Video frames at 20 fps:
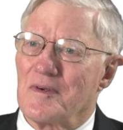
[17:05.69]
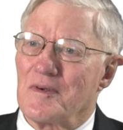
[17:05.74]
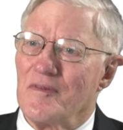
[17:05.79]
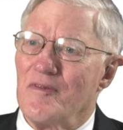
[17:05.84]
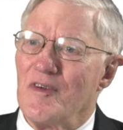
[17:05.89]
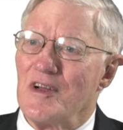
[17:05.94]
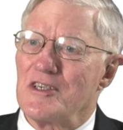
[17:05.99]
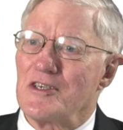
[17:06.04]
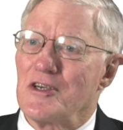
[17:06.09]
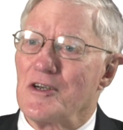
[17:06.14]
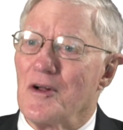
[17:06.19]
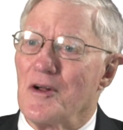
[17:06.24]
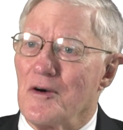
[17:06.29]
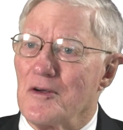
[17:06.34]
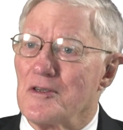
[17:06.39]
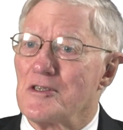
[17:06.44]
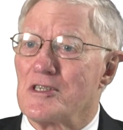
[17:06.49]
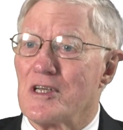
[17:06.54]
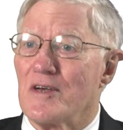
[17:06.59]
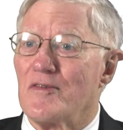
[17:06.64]
Convention
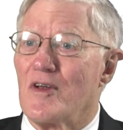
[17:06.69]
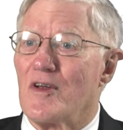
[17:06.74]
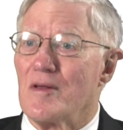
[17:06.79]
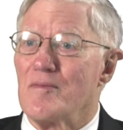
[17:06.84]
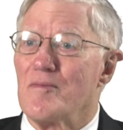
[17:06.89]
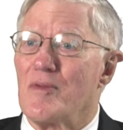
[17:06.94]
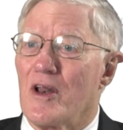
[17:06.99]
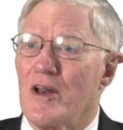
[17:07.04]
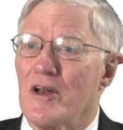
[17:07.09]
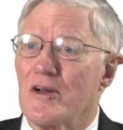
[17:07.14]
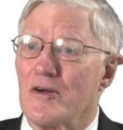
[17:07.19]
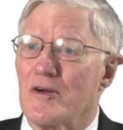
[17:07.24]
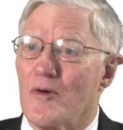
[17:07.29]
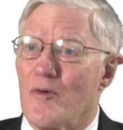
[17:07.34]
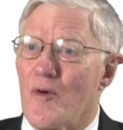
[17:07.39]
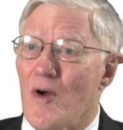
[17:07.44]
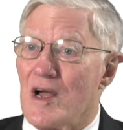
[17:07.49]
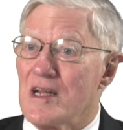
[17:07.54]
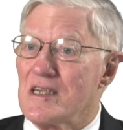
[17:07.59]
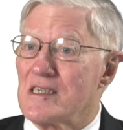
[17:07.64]
on Civil and Political
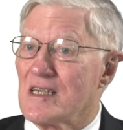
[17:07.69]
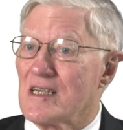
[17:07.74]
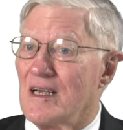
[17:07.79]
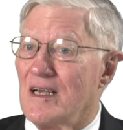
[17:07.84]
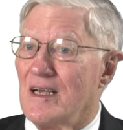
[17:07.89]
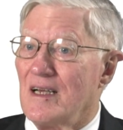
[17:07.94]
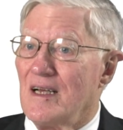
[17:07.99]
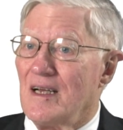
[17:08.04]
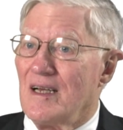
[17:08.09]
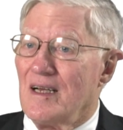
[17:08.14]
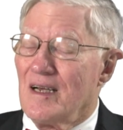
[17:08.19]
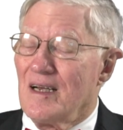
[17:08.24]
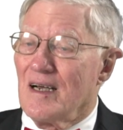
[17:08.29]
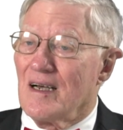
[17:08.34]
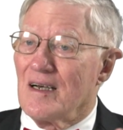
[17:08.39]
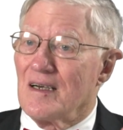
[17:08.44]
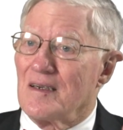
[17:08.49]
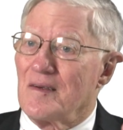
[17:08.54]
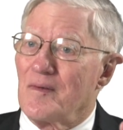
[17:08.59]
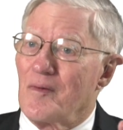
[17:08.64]
Rights
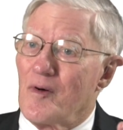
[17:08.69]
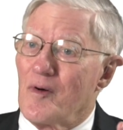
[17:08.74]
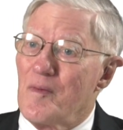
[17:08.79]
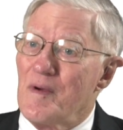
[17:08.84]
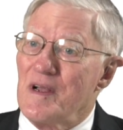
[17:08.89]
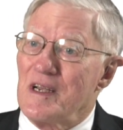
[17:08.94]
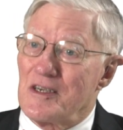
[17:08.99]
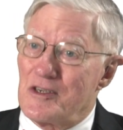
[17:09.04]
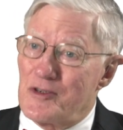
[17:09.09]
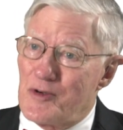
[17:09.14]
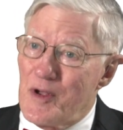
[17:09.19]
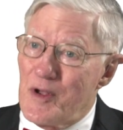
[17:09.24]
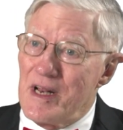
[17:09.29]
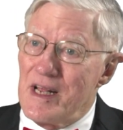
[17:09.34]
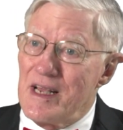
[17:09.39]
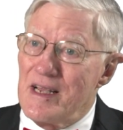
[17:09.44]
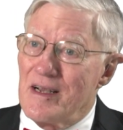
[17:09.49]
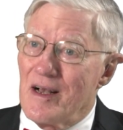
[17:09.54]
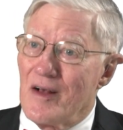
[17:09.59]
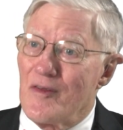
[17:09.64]
will be a
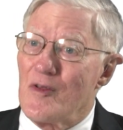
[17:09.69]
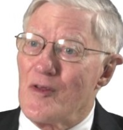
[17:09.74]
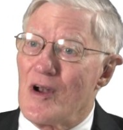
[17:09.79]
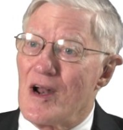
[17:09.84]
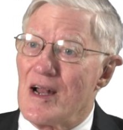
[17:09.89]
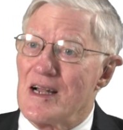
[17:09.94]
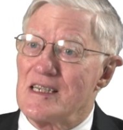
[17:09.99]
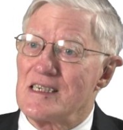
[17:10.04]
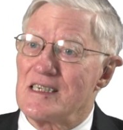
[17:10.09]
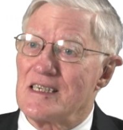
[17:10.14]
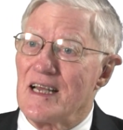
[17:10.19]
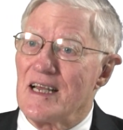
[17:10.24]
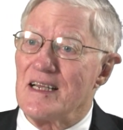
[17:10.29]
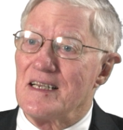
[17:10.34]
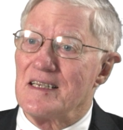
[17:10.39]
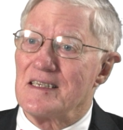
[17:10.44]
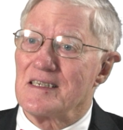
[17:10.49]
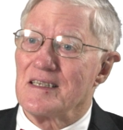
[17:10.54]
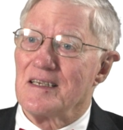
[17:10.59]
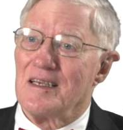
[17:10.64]
treaty of the United
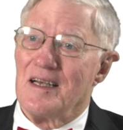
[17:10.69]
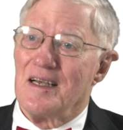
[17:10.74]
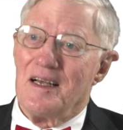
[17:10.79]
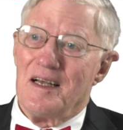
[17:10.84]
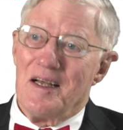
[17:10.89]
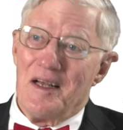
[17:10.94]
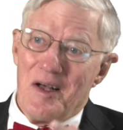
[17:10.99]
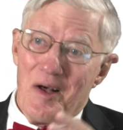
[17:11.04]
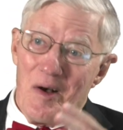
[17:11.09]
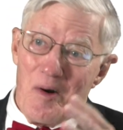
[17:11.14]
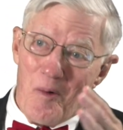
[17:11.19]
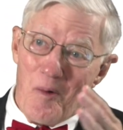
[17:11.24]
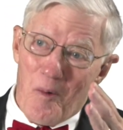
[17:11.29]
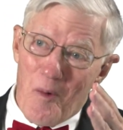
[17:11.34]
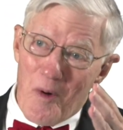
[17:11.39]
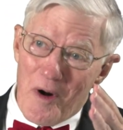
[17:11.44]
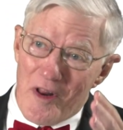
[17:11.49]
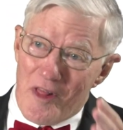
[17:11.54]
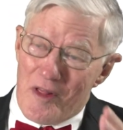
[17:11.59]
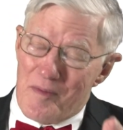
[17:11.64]
States.
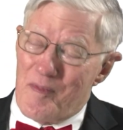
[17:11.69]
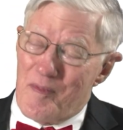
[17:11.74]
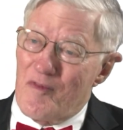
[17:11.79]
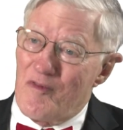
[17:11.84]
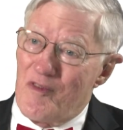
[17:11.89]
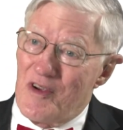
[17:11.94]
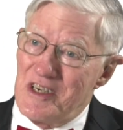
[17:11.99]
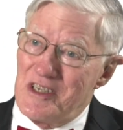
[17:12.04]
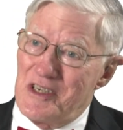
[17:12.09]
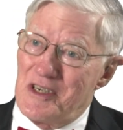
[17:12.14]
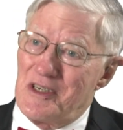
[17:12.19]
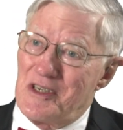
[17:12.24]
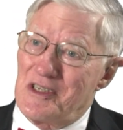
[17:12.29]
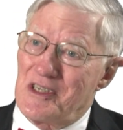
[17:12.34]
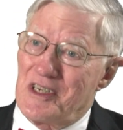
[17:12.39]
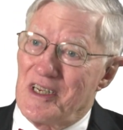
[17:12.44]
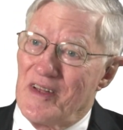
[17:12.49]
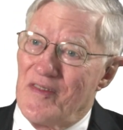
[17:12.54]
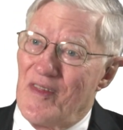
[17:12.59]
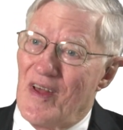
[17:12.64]
One of the provisions
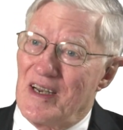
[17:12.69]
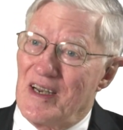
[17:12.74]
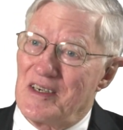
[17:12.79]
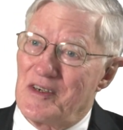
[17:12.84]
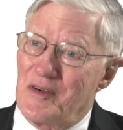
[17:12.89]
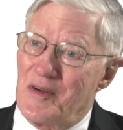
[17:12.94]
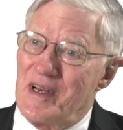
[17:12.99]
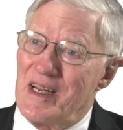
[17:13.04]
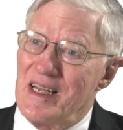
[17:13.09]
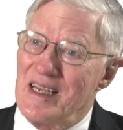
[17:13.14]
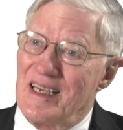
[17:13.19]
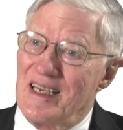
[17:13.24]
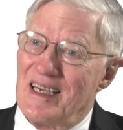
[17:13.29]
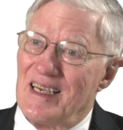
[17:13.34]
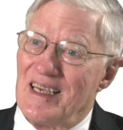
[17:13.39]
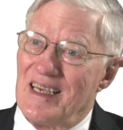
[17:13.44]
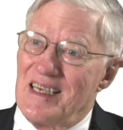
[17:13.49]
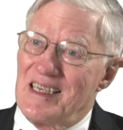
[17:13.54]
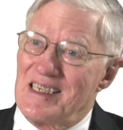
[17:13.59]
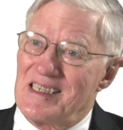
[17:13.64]
in that treaty
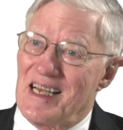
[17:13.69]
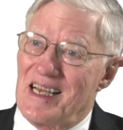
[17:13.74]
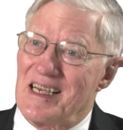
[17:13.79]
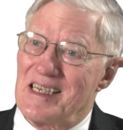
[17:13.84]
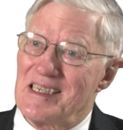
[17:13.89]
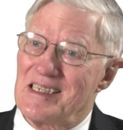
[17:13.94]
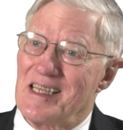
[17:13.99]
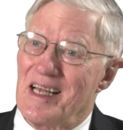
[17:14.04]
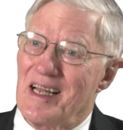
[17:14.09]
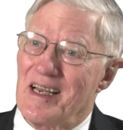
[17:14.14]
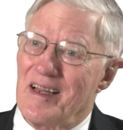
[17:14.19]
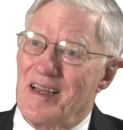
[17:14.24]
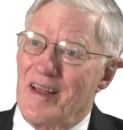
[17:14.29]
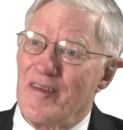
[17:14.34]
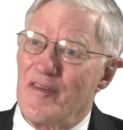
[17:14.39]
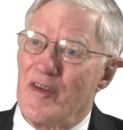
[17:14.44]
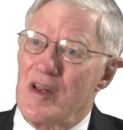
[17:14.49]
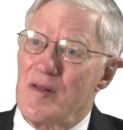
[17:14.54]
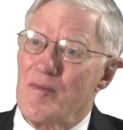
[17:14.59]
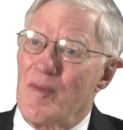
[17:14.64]
says that
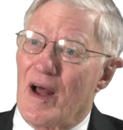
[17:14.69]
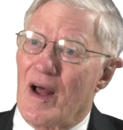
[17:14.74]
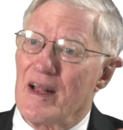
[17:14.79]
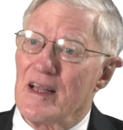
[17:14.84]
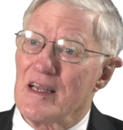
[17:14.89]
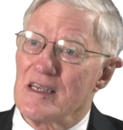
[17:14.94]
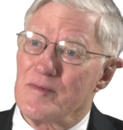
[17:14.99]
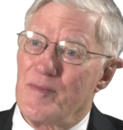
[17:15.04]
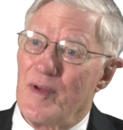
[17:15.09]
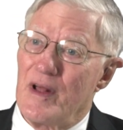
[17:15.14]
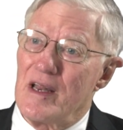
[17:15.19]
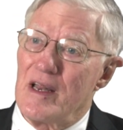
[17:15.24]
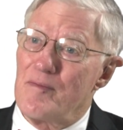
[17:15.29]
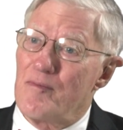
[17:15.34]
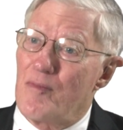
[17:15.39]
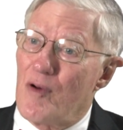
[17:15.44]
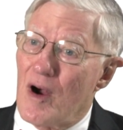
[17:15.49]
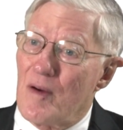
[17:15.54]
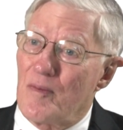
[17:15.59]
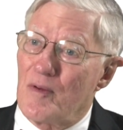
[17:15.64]
if anybody has been
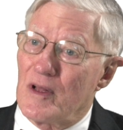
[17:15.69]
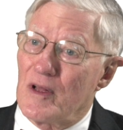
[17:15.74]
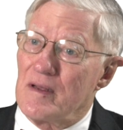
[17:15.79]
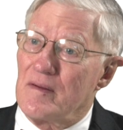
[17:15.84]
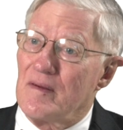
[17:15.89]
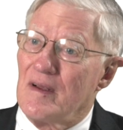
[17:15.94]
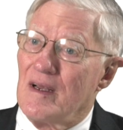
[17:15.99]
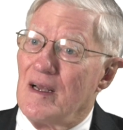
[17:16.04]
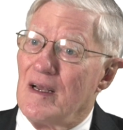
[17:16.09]
improperly